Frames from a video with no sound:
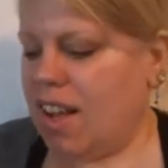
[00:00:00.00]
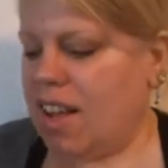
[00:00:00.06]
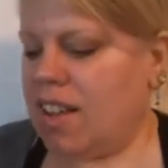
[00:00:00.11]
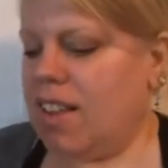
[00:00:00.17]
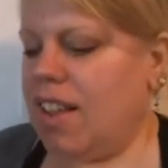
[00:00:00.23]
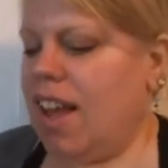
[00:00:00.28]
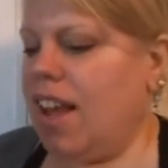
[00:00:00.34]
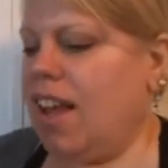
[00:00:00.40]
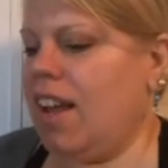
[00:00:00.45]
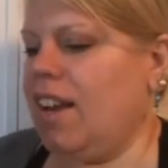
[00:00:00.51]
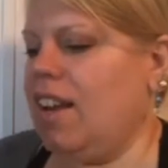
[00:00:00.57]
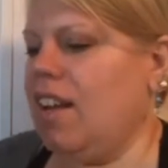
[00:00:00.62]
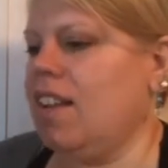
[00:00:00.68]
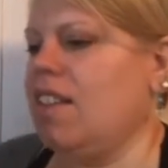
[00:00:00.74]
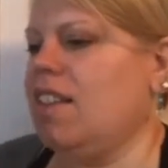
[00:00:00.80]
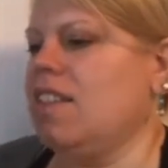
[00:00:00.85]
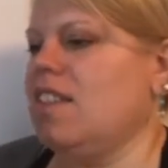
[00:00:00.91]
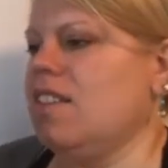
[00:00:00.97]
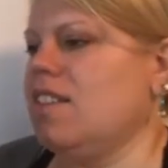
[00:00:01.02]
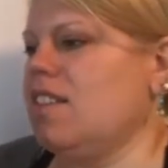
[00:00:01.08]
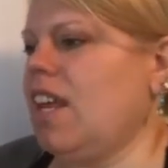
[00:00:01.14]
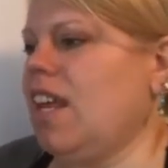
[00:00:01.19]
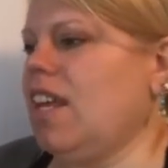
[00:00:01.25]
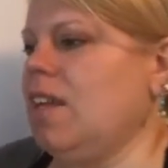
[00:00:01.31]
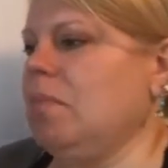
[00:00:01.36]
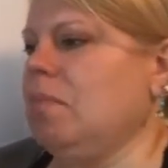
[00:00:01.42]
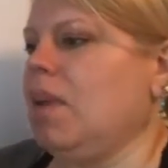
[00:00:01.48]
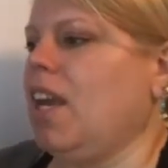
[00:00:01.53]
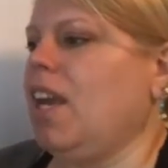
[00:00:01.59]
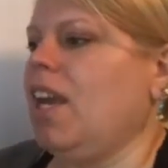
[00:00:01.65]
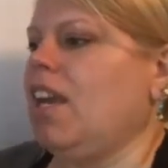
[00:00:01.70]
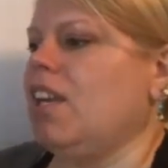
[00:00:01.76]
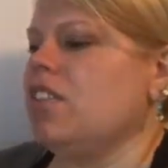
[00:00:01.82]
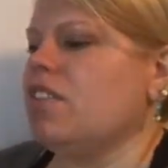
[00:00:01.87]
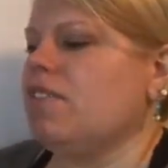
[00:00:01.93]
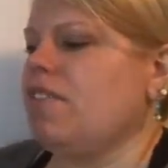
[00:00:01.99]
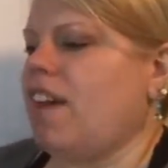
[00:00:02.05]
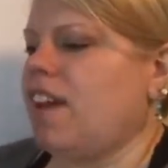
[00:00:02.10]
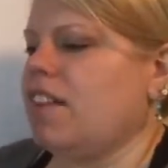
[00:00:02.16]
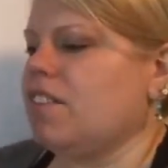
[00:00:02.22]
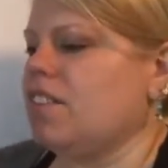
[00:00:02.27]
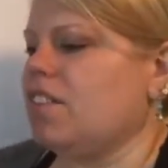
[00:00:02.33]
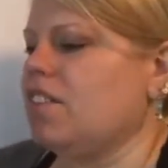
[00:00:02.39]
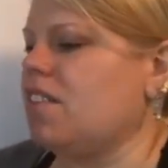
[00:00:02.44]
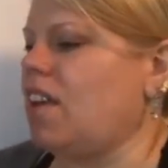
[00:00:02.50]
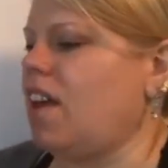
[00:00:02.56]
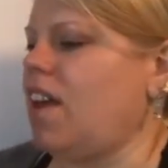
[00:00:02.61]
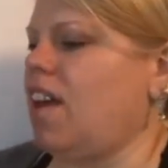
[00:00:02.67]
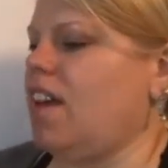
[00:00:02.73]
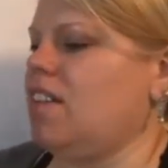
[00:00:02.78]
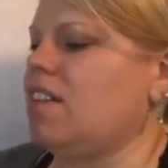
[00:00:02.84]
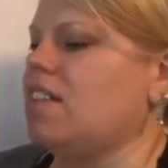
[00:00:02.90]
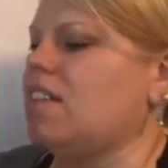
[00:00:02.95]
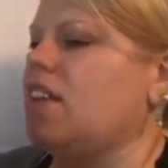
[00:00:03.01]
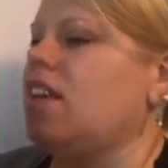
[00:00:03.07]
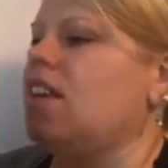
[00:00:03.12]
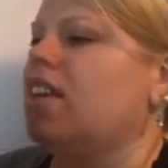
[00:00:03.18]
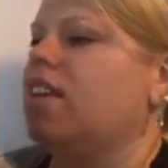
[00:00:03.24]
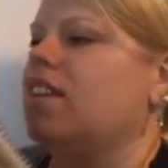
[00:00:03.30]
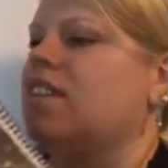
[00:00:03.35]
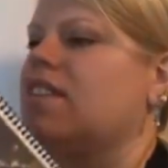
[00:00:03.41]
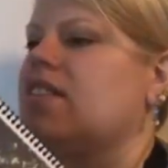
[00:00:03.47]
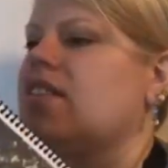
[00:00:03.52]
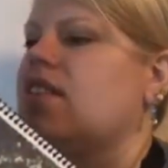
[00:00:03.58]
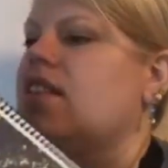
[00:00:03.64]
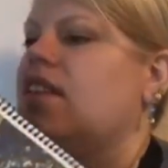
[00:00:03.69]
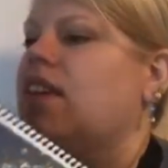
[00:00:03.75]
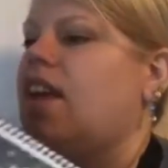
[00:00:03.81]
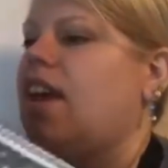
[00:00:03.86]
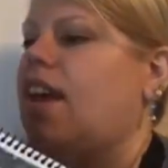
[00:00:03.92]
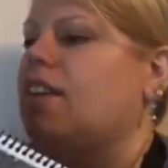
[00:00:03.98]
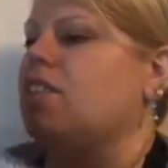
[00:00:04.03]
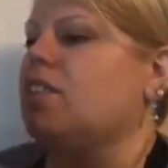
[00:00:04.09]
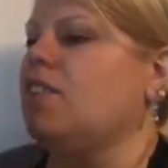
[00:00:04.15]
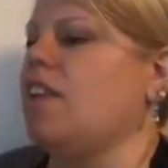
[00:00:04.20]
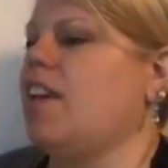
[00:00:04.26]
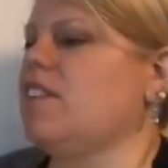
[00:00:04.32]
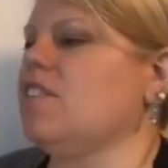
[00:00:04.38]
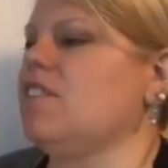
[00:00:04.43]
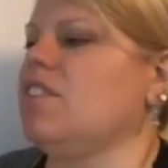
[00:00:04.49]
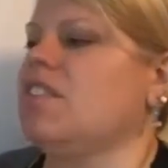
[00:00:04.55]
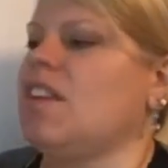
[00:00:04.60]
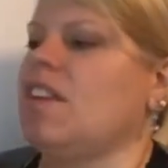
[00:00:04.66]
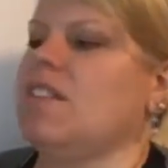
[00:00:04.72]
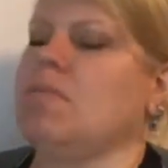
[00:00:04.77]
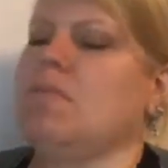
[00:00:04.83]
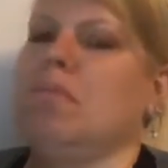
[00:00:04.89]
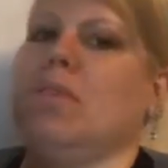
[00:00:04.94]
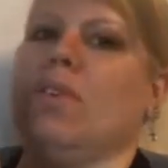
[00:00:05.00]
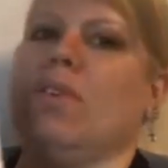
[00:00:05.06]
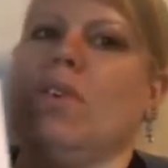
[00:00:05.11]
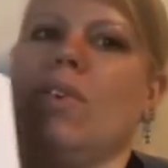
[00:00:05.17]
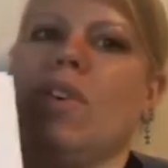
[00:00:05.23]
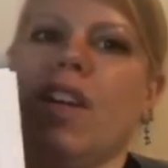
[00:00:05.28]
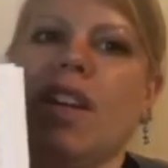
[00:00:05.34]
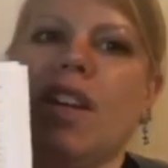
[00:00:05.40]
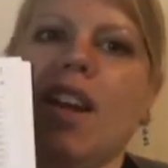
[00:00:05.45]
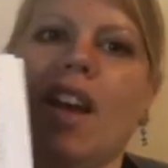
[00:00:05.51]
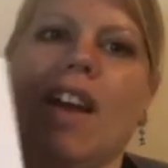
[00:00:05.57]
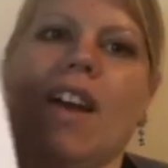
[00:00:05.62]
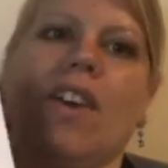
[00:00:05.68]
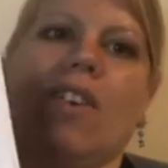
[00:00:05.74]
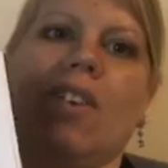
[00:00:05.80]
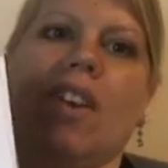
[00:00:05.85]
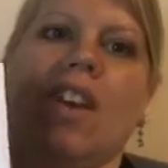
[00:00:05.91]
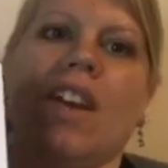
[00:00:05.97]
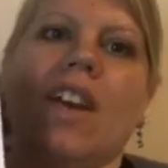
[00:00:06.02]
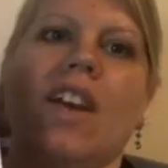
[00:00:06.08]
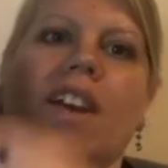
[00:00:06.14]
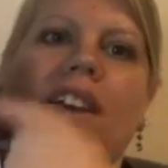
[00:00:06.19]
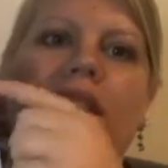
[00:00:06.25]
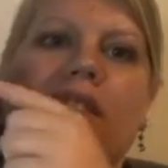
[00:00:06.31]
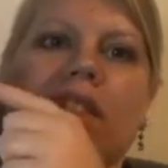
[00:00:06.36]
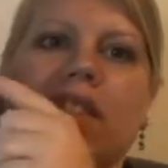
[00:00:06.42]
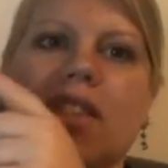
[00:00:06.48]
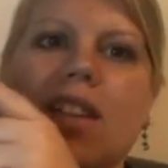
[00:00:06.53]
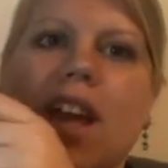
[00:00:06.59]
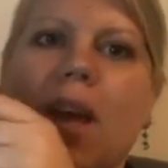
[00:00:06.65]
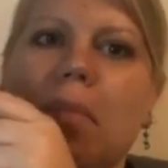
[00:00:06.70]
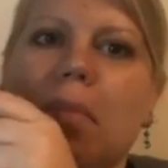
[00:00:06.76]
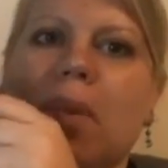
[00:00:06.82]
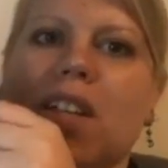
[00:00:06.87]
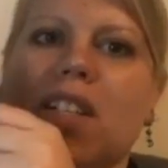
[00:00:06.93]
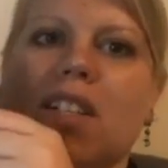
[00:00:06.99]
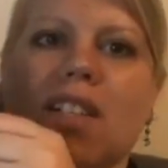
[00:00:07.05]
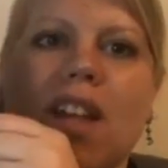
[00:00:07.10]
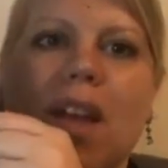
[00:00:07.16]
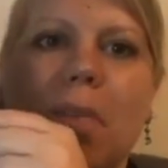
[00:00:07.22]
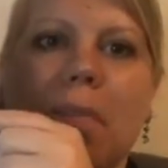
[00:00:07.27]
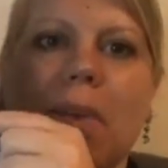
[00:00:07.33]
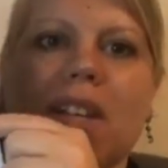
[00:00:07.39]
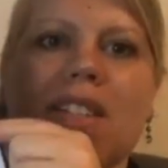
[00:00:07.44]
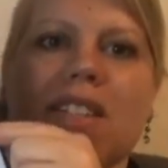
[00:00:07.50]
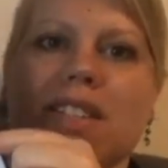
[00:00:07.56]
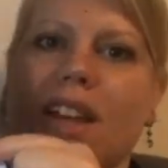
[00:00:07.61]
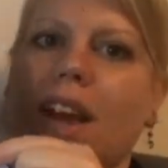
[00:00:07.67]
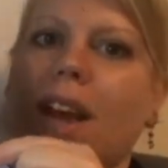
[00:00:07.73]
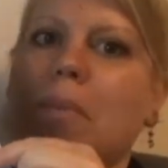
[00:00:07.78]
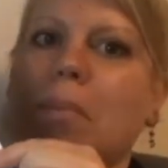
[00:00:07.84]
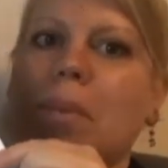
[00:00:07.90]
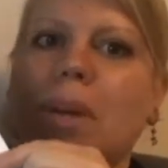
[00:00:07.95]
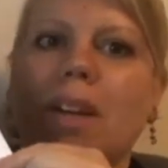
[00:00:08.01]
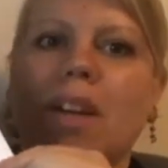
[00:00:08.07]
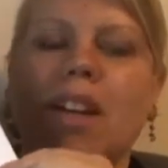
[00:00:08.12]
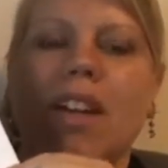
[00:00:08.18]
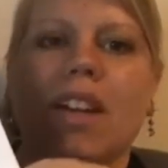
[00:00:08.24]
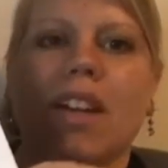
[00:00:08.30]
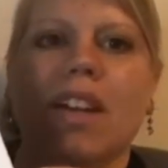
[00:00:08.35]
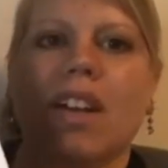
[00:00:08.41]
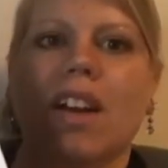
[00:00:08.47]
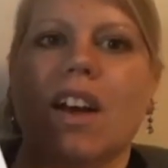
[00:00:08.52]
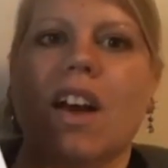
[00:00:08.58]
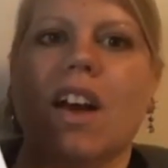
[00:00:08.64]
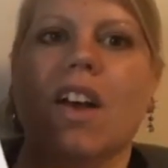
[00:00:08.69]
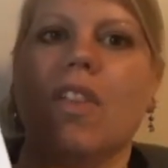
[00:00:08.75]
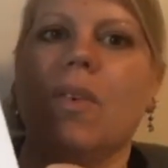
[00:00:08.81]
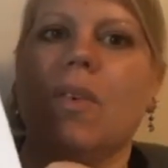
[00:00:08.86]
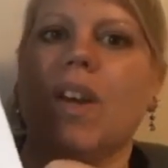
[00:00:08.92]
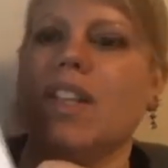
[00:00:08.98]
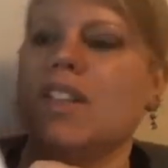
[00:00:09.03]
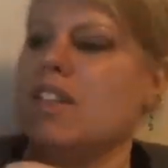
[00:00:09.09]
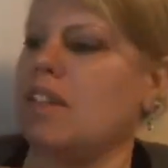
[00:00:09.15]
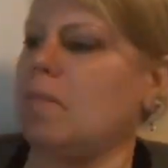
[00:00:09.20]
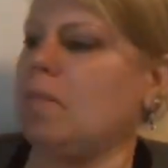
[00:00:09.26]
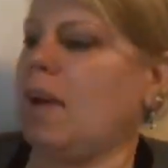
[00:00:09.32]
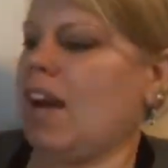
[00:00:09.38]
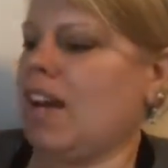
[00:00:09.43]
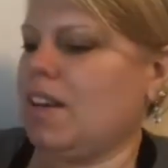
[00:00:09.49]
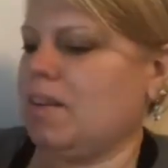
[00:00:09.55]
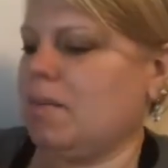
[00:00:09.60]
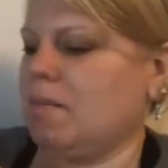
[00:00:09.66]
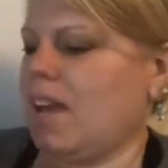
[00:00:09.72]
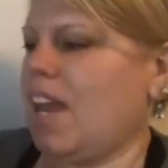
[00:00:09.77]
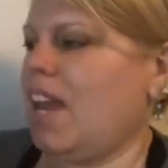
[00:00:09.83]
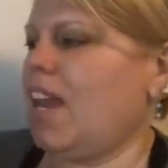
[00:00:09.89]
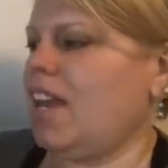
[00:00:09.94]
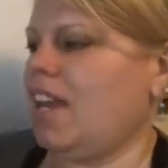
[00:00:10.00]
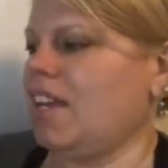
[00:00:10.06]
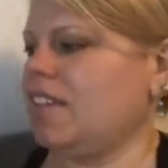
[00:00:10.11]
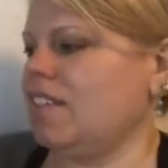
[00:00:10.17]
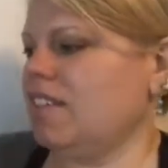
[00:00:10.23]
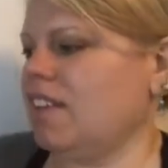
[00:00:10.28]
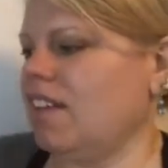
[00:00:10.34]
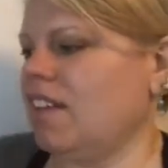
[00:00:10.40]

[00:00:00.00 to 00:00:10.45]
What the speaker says: Then the second page of the exercise is the actual exercise broken down step by step by step all the way to the bottom. And